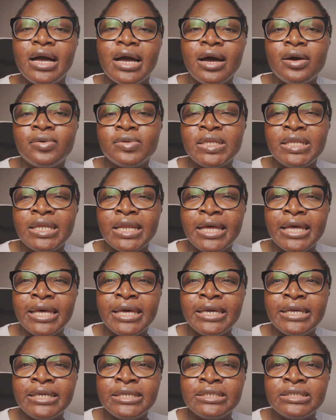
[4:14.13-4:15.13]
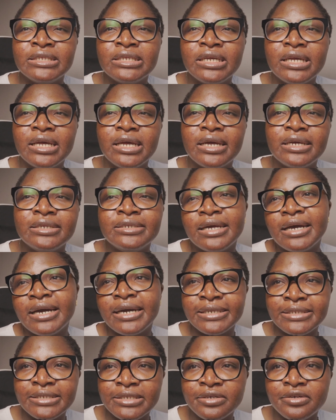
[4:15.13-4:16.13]
outline an
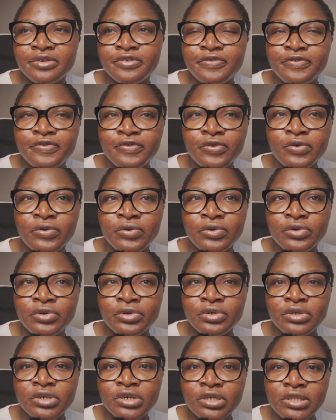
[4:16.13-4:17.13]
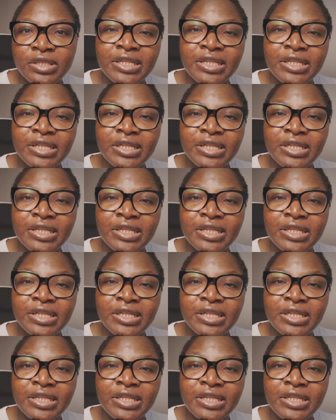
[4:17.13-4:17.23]
idea for,